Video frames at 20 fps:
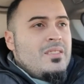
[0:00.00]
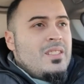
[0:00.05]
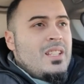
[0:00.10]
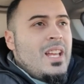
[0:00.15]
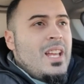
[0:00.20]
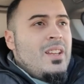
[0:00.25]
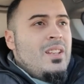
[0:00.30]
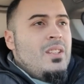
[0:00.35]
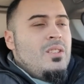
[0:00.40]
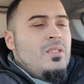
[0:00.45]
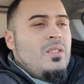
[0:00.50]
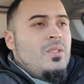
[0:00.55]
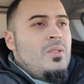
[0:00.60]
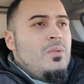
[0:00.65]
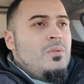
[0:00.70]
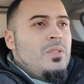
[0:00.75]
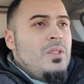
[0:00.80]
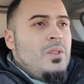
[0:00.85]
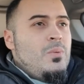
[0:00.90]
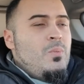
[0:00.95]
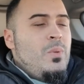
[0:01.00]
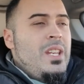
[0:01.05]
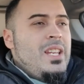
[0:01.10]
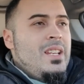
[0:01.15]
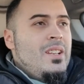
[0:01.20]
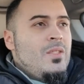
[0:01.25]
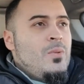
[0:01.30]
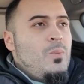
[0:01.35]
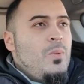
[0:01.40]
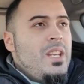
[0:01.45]
that,
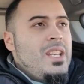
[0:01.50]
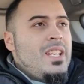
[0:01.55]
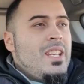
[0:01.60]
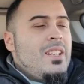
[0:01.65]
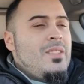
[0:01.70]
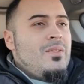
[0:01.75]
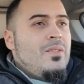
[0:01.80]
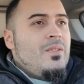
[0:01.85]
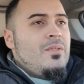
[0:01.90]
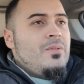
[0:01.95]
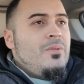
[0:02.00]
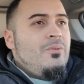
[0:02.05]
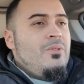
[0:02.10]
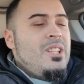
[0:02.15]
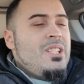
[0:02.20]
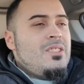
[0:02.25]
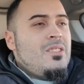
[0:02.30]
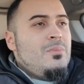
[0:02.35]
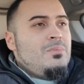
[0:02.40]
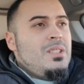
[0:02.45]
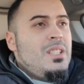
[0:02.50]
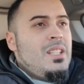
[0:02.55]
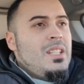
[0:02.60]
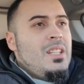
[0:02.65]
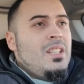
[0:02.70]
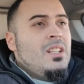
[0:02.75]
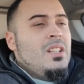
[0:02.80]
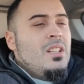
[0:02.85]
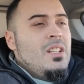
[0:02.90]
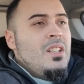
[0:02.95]
we can feasibly